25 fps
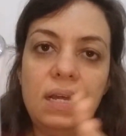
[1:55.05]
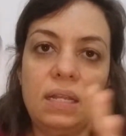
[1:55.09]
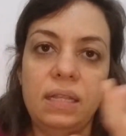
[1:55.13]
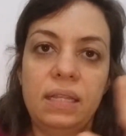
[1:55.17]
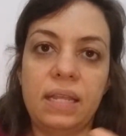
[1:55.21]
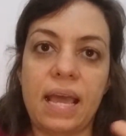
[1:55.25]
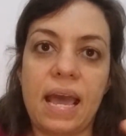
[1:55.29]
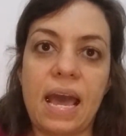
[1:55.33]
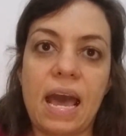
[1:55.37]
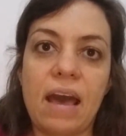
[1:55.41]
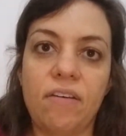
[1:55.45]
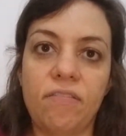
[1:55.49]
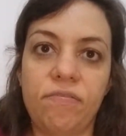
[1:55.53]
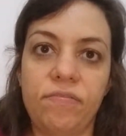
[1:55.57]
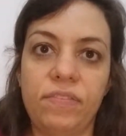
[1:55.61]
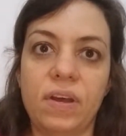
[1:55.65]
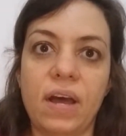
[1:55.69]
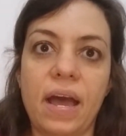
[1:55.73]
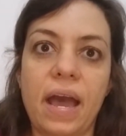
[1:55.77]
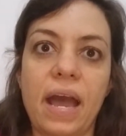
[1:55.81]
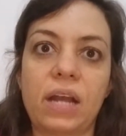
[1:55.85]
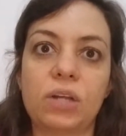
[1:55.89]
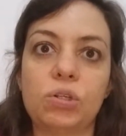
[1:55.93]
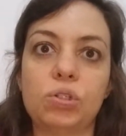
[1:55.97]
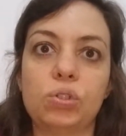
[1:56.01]
They have
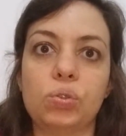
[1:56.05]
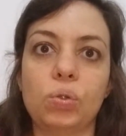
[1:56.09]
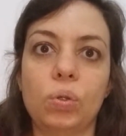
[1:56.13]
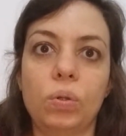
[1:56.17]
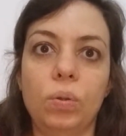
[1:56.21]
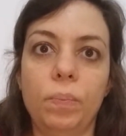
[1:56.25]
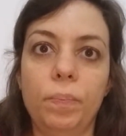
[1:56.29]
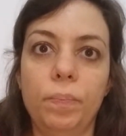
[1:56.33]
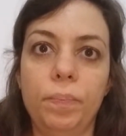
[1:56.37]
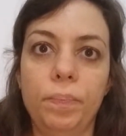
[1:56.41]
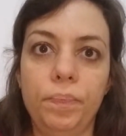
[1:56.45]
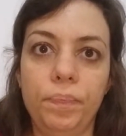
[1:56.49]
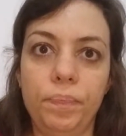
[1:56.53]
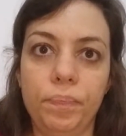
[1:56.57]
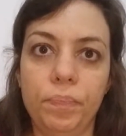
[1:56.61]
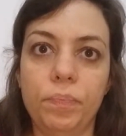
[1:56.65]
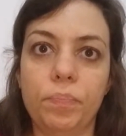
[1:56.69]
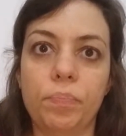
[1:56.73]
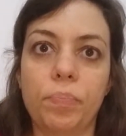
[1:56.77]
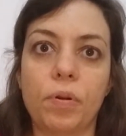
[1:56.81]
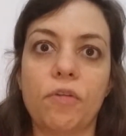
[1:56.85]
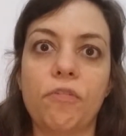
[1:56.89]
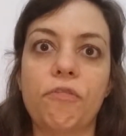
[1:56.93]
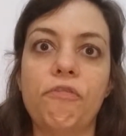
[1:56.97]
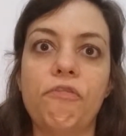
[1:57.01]
the actual
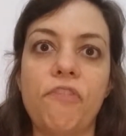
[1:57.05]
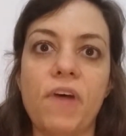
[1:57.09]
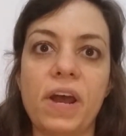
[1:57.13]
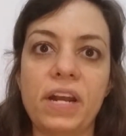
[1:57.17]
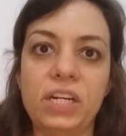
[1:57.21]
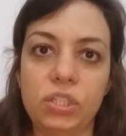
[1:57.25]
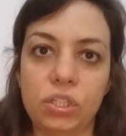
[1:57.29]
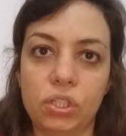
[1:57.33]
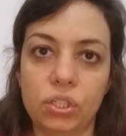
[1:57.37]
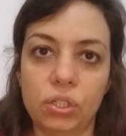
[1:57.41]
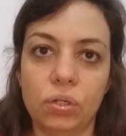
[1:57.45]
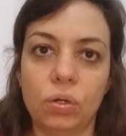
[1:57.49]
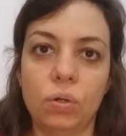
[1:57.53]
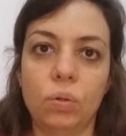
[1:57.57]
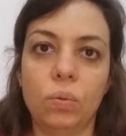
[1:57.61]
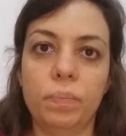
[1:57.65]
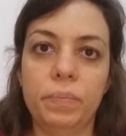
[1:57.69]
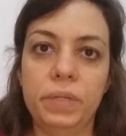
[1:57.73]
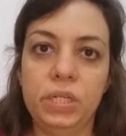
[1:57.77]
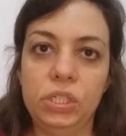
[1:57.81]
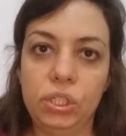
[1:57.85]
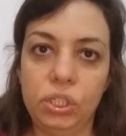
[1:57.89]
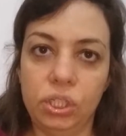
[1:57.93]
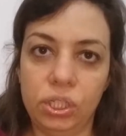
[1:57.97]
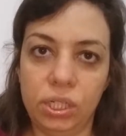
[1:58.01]
professional
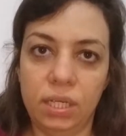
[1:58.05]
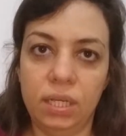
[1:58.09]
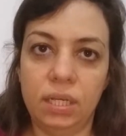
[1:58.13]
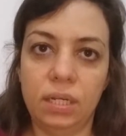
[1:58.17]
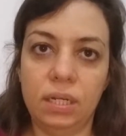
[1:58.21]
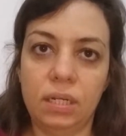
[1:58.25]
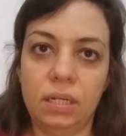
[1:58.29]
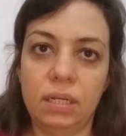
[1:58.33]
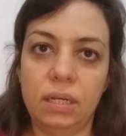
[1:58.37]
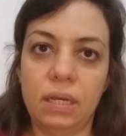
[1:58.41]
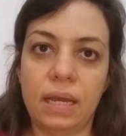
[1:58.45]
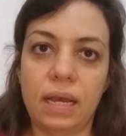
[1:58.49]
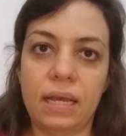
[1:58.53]
machine.